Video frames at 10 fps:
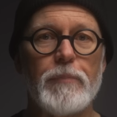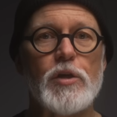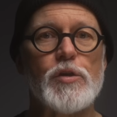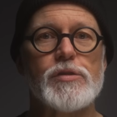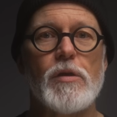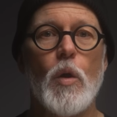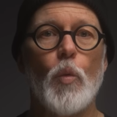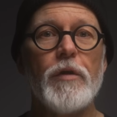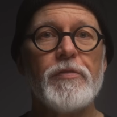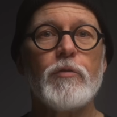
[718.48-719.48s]
because
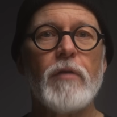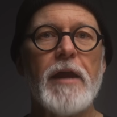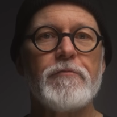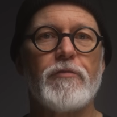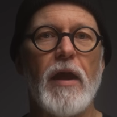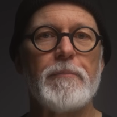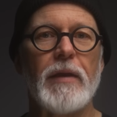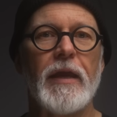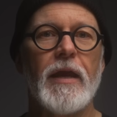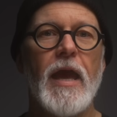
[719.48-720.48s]
with the right
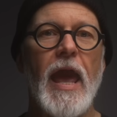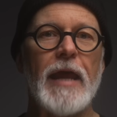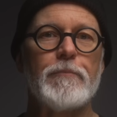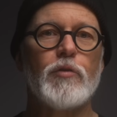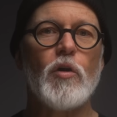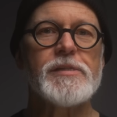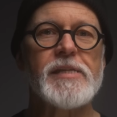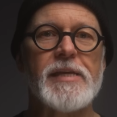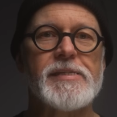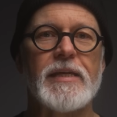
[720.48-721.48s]
framing and
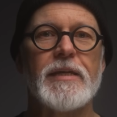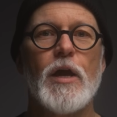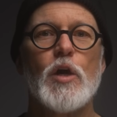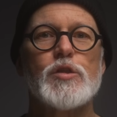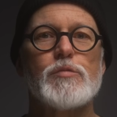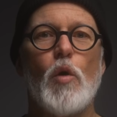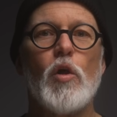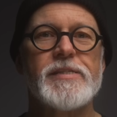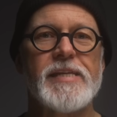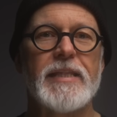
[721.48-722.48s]
processing,
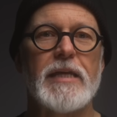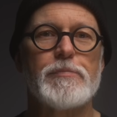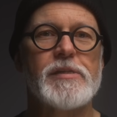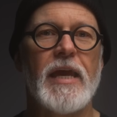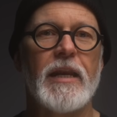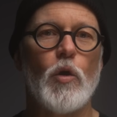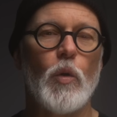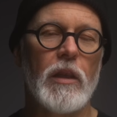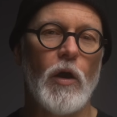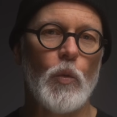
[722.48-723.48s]
small setups can
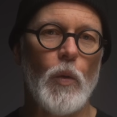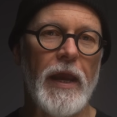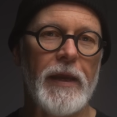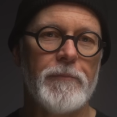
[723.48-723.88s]
go a long way.